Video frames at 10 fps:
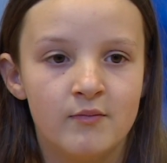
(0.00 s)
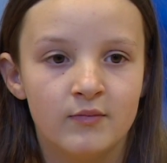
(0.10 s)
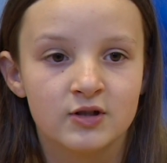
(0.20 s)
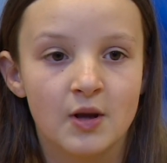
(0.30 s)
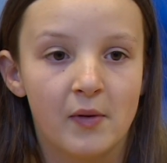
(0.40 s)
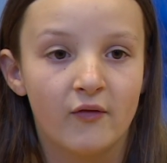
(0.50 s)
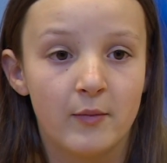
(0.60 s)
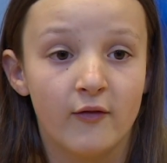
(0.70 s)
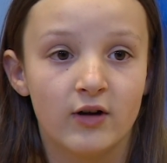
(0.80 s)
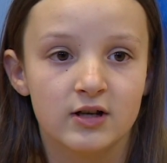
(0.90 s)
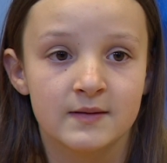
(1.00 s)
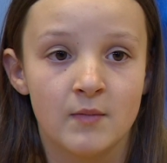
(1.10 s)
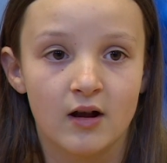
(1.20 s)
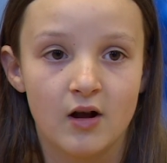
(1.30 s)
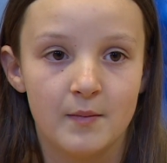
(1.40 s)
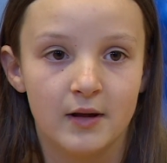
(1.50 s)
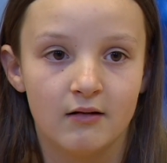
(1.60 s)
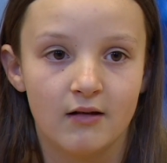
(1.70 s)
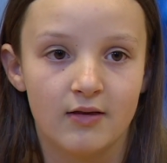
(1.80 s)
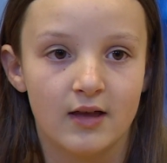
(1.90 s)
some of my friends might come
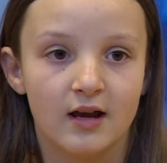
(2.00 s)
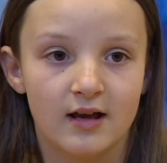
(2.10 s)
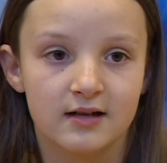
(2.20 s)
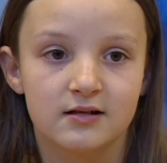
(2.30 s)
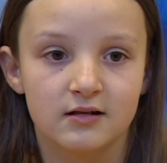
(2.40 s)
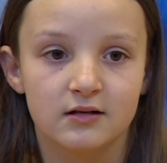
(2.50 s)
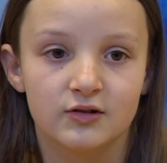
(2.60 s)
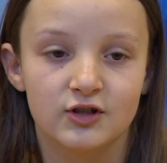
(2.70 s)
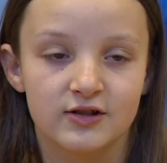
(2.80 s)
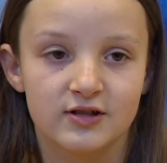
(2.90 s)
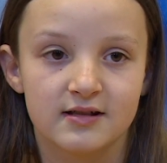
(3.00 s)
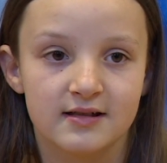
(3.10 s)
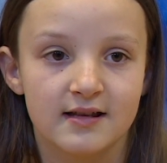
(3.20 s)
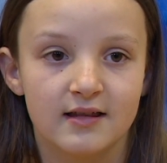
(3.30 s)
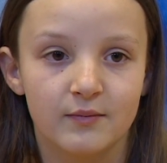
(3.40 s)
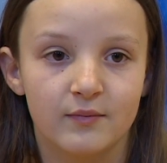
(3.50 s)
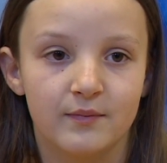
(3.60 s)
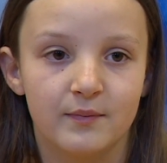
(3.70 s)
in and then I get a chance to see them.